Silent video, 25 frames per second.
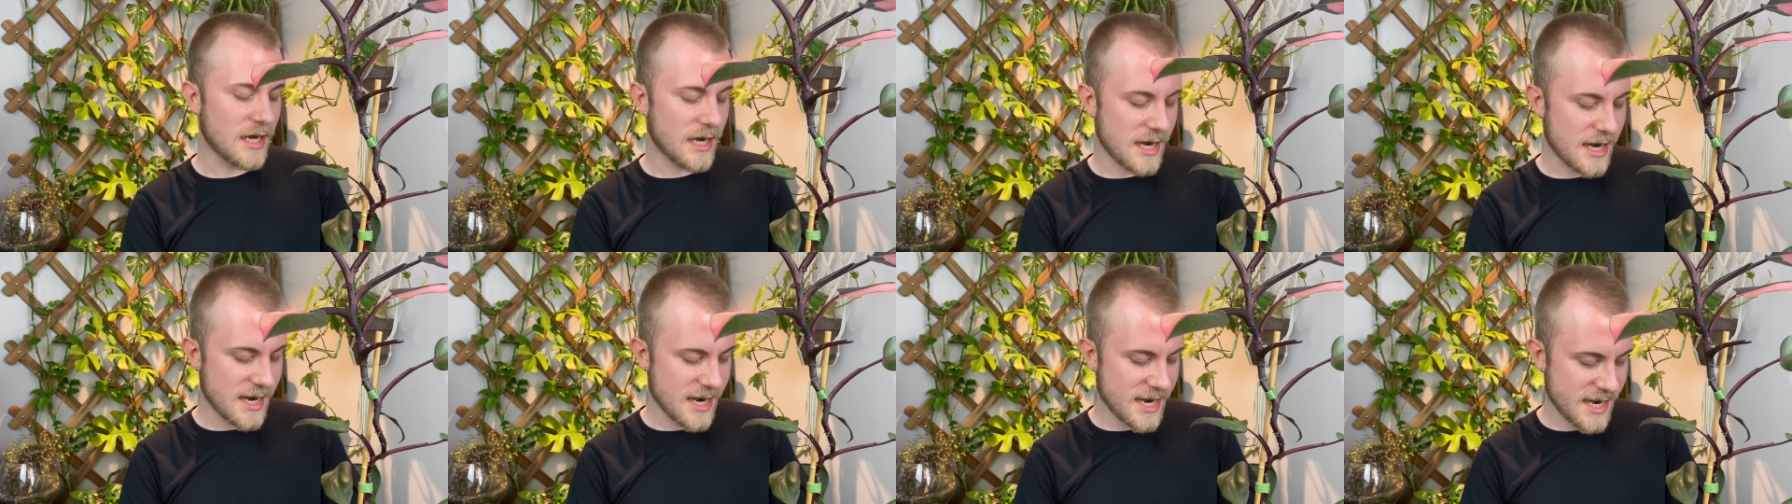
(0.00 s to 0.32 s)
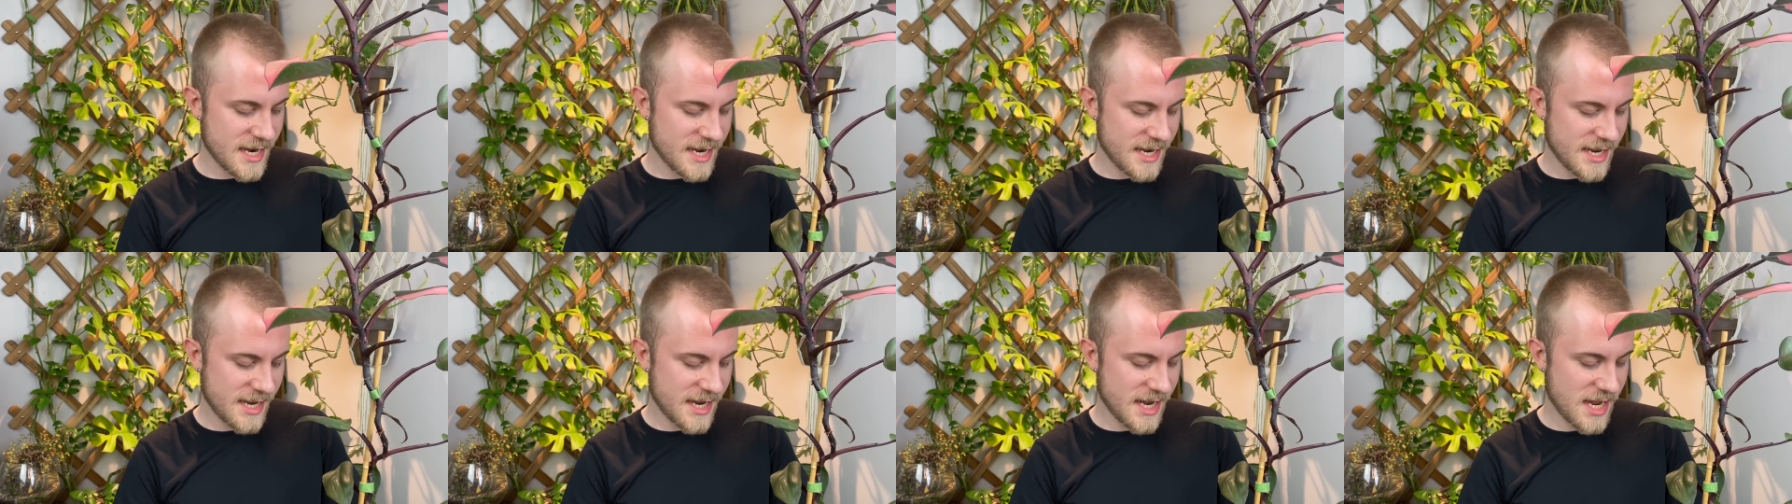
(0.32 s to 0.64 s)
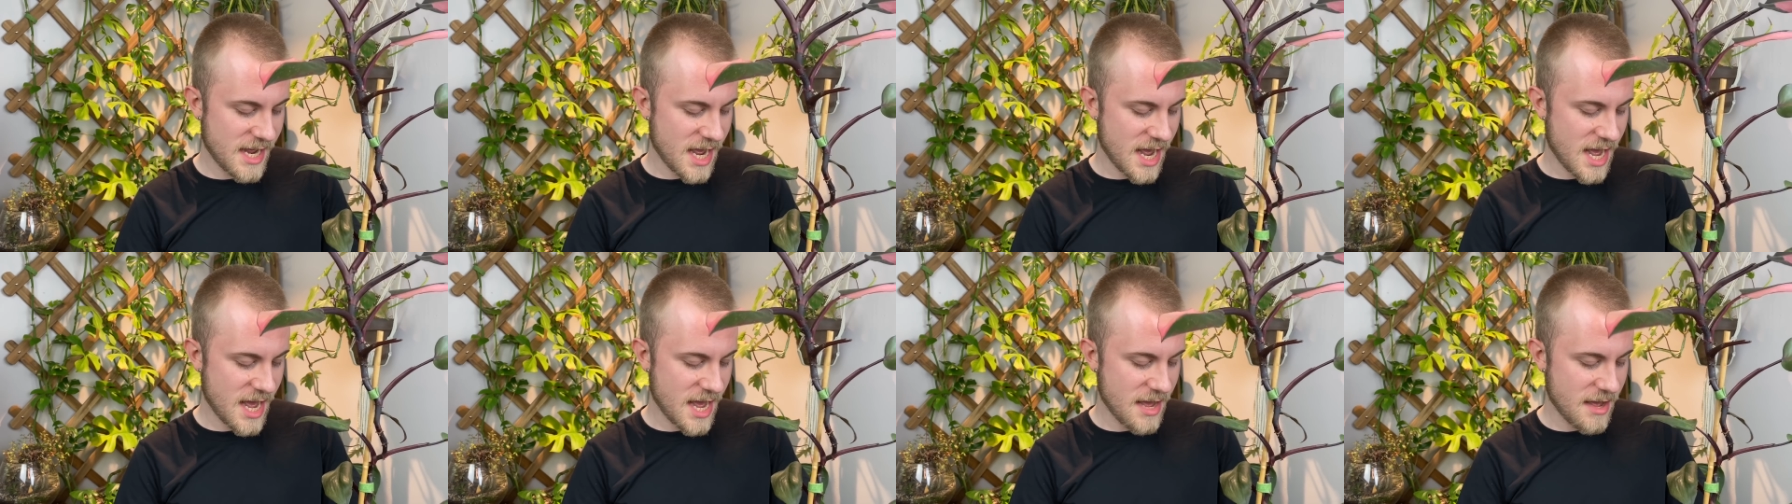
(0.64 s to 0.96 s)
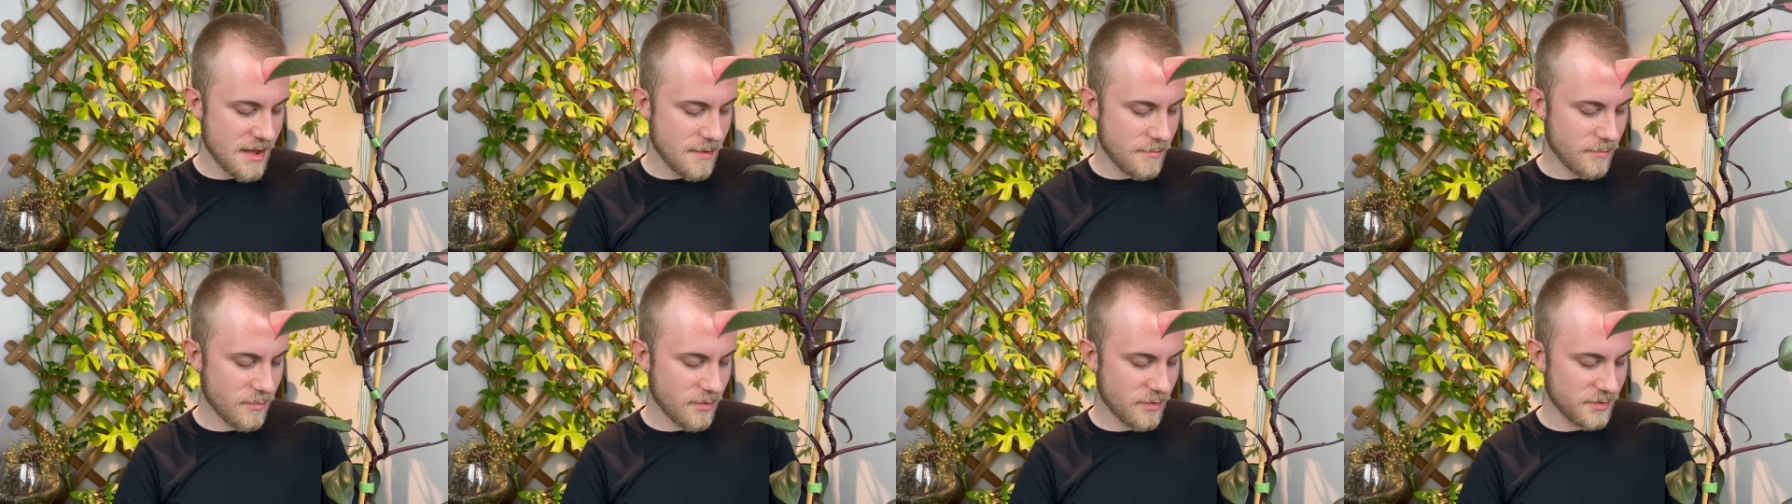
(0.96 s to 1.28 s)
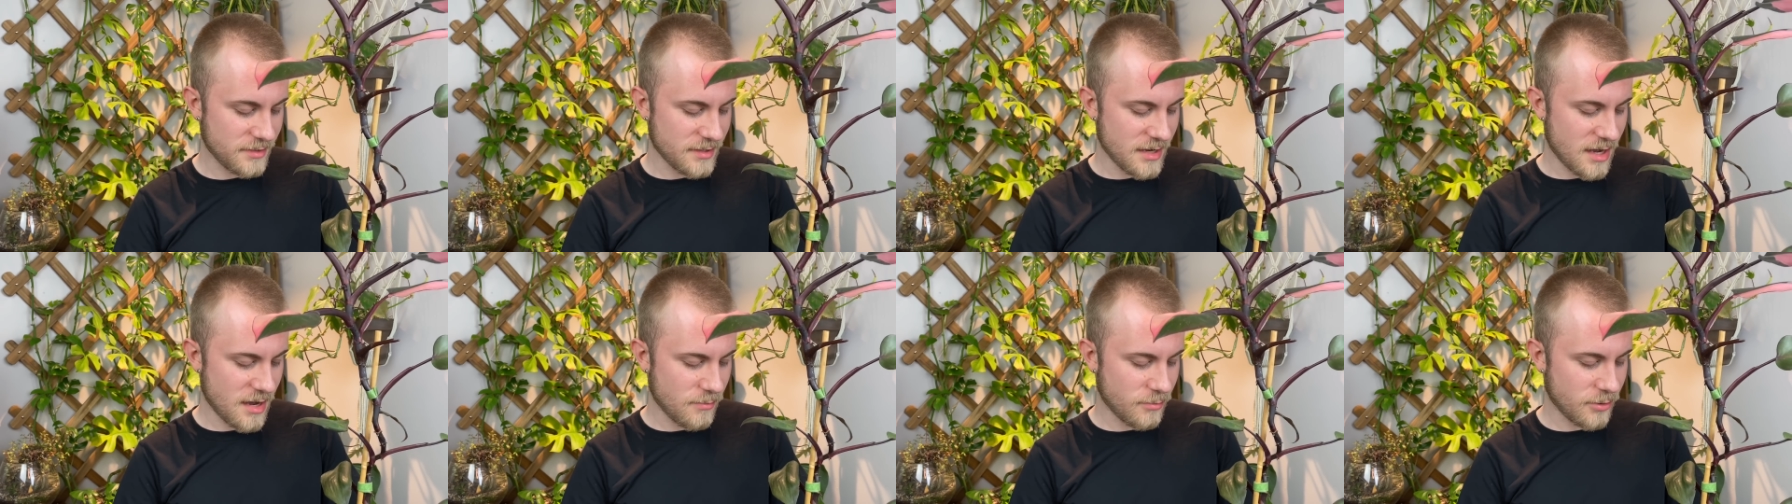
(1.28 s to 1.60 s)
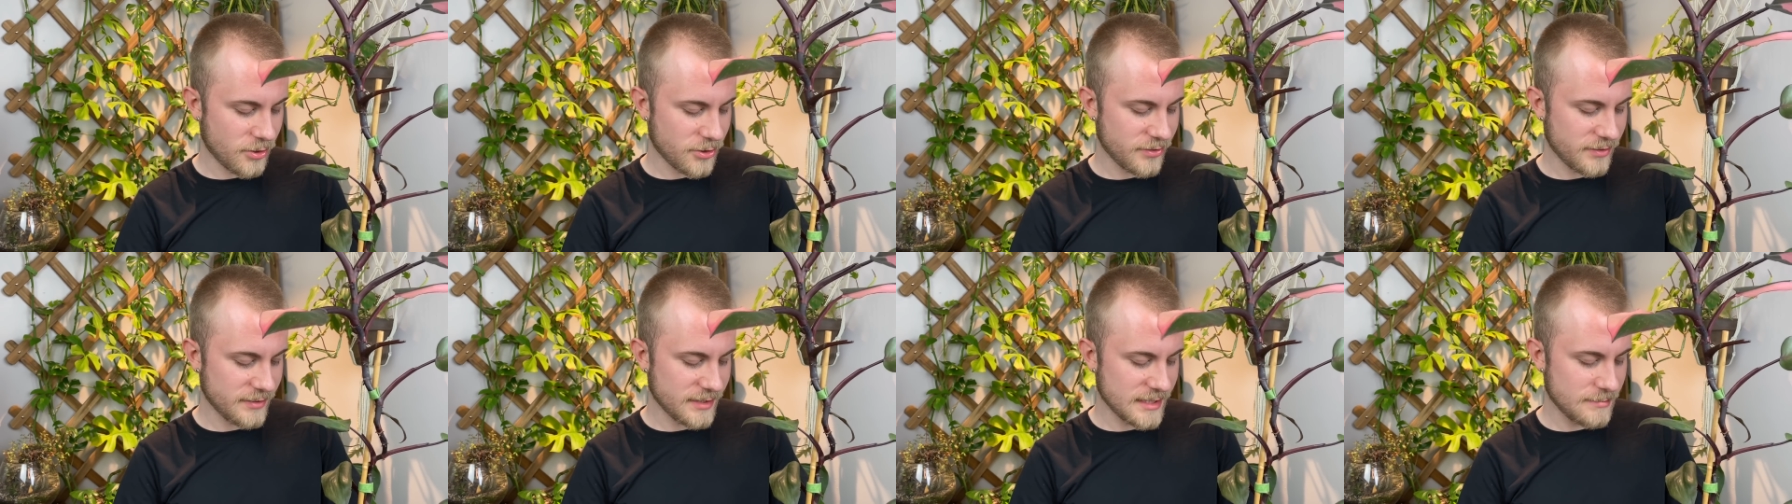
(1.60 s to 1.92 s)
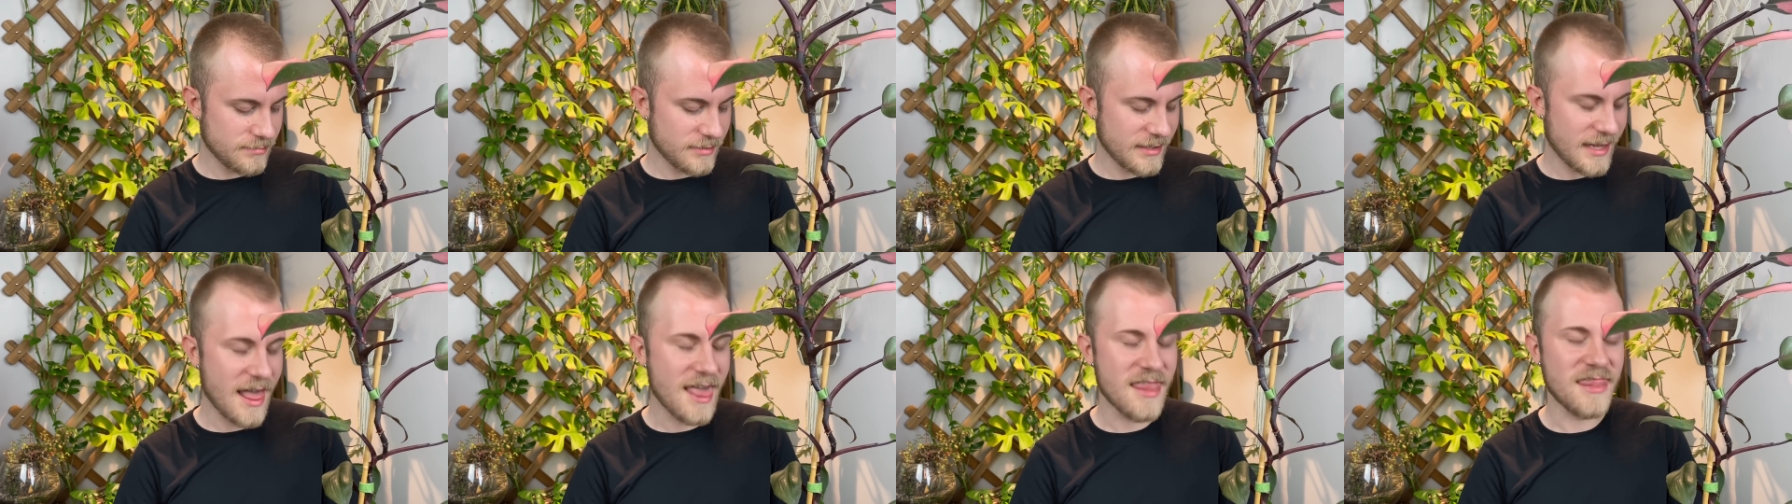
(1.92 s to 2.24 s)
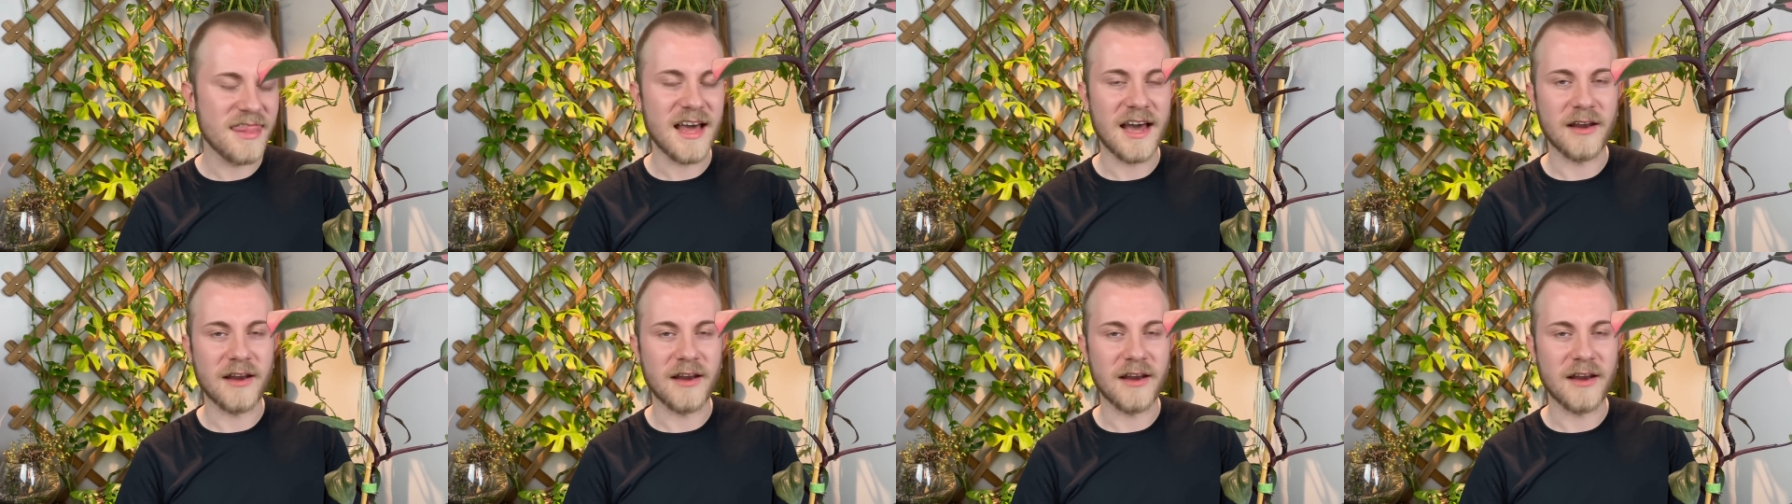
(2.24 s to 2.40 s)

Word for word: I am not watering this plant